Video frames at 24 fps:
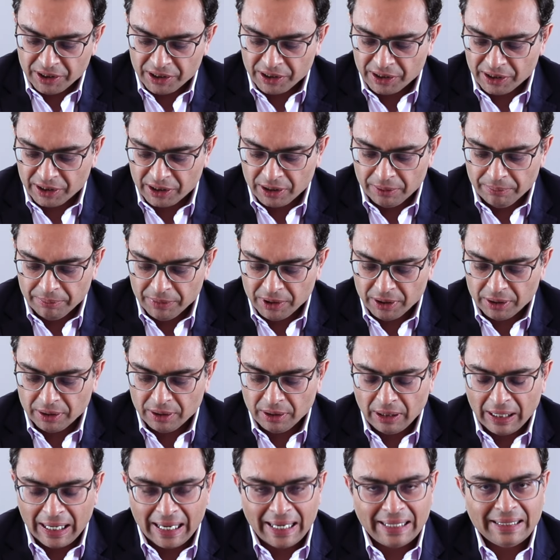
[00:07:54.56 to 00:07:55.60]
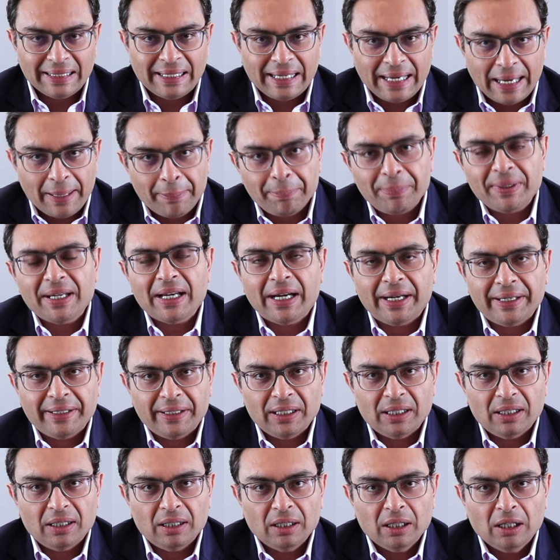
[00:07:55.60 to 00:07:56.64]
Systems and
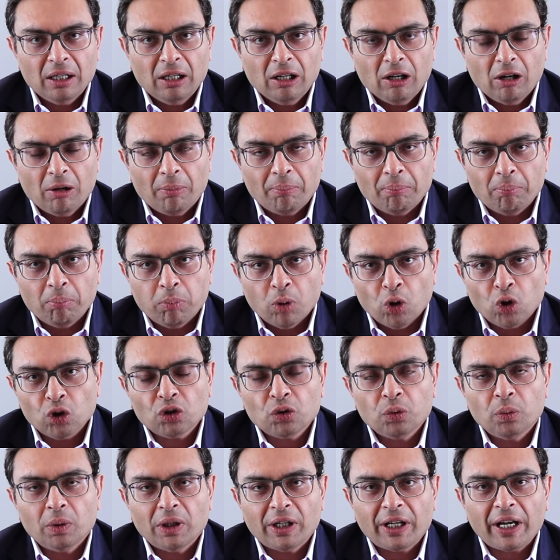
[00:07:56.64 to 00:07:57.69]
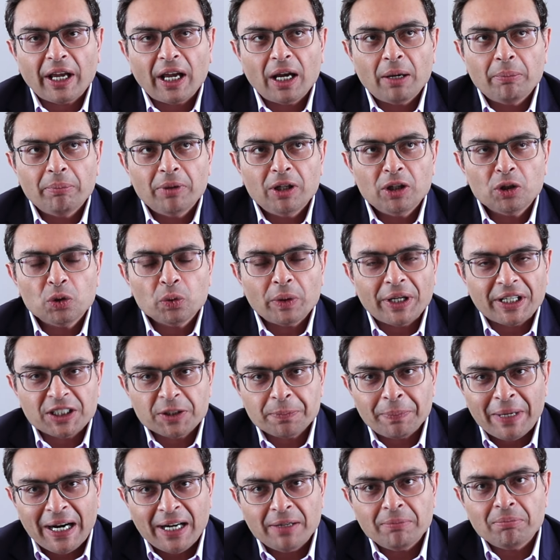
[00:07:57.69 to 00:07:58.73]
KPIT. Both were able to
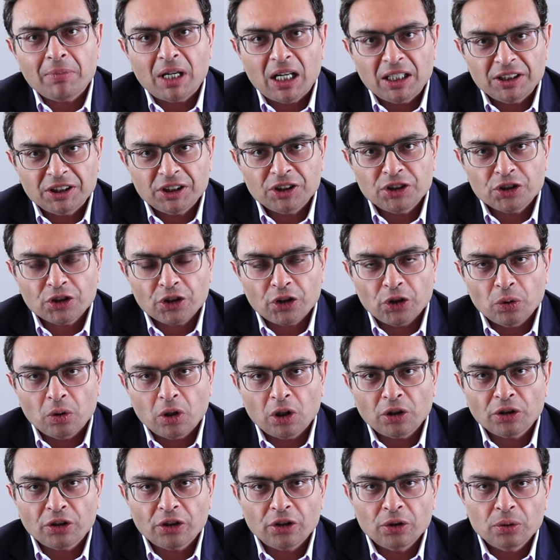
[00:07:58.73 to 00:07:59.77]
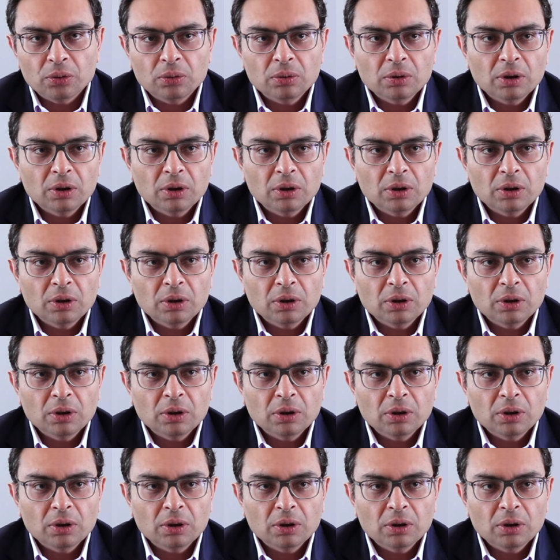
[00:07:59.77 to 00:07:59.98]
expand margins Q on Q.